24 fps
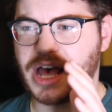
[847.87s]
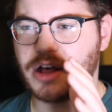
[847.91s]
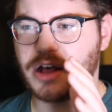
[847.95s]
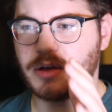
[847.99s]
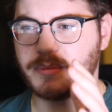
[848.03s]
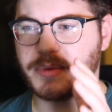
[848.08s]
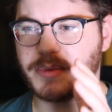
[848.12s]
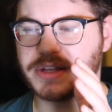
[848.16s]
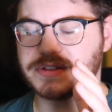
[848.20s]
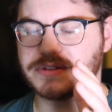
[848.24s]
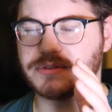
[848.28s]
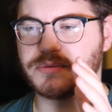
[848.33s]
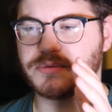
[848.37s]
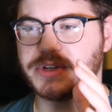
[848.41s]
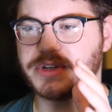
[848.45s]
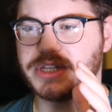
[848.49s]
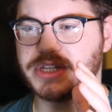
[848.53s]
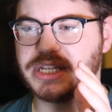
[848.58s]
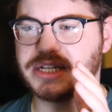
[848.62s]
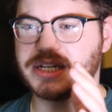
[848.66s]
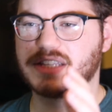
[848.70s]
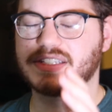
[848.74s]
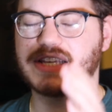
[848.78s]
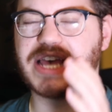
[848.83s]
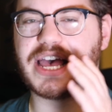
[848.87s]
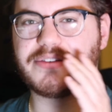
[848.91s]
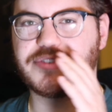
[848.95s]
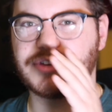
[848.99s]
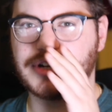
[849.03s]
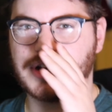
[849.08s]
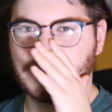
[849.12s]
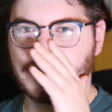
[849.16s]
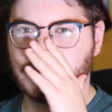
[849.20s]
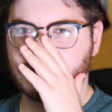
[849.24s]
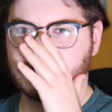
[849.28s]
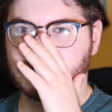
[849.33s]
Muscle really doesn't have
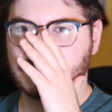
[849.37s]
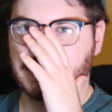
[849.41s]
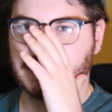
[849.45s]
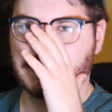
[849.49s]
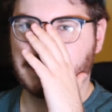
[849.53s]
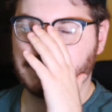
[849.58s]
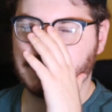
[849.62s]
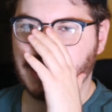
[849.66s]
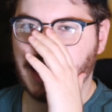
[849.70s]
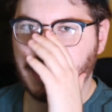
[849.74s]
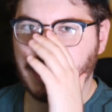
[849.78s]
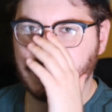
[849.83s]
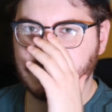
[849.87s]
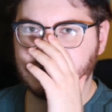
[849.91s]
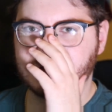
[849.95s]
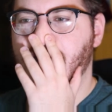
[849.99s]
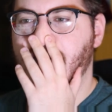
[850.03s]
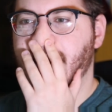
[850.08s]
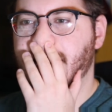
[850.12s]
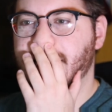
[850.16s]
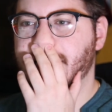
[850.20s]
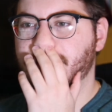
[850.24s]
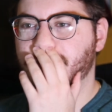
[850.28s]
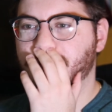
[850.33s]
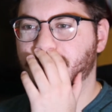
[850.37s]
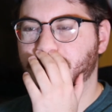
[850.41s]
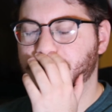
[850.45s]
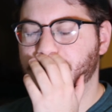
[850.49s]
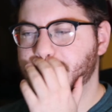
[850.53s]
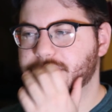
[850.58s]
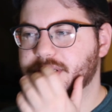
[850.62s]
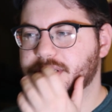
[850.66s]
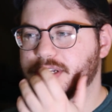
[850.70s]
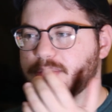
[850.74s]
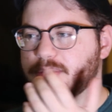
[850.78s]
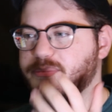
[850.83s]
another set of legs, and it really
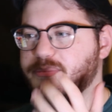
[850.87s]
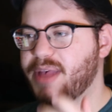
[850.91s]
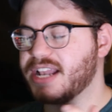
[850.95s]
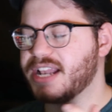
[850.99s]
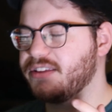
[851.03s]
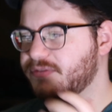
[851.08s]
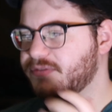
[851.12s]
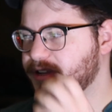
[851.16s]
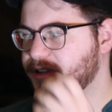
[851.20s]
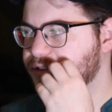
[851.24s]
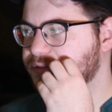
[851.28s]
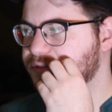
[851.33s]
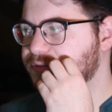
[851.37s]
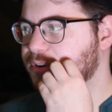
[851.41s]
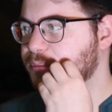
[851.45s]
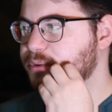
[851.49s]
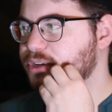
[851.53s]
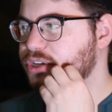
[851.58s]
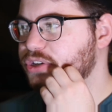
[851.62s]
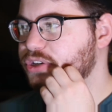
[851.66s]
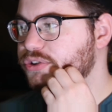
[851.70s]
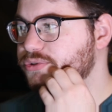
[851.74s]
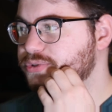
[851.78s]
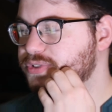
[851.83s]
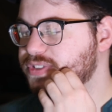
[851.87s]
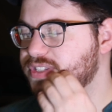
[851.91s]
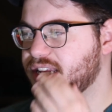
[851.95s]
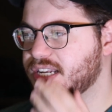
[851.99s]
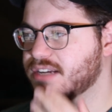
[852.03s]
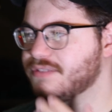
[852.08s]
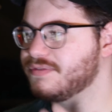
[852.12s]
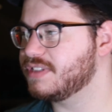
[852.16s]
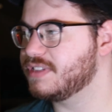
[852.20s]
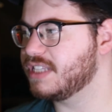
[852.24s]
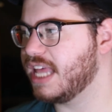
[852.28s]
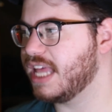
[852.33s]
could have benefited from a new set
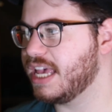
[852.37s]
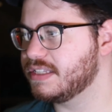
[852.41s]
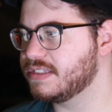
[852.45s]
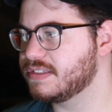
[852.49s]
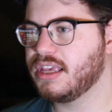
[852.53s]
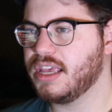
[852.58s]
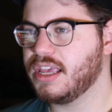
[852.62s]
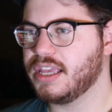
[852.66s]
of legs.